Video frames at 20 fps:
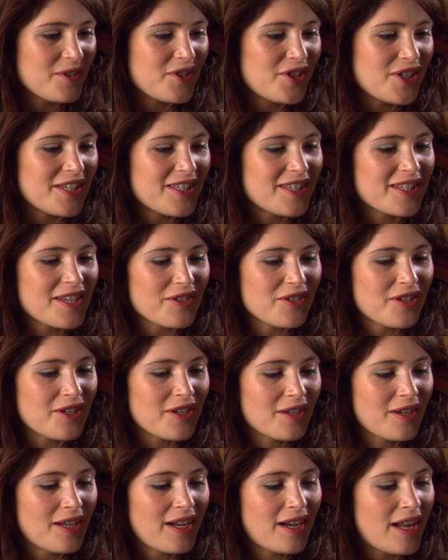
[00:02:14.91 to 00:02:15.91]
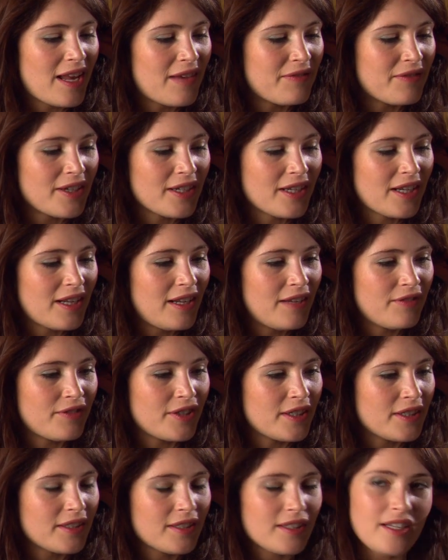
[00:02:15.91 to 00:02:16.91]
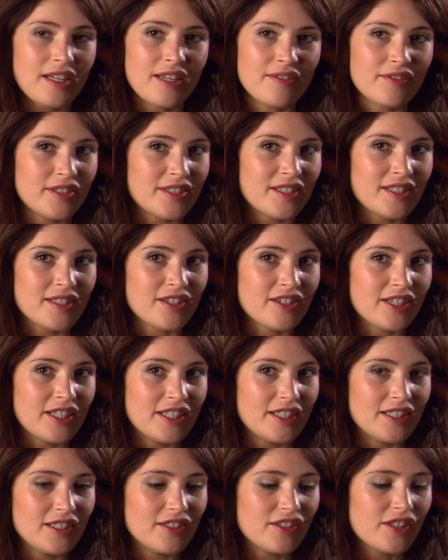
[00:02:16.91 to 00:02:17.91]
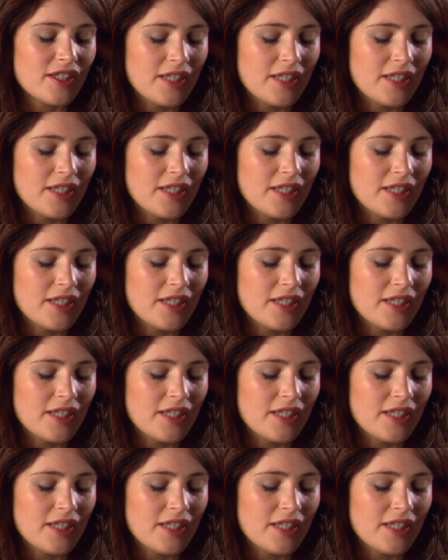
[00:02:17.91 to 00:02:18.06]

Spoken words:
She's such a clever designer.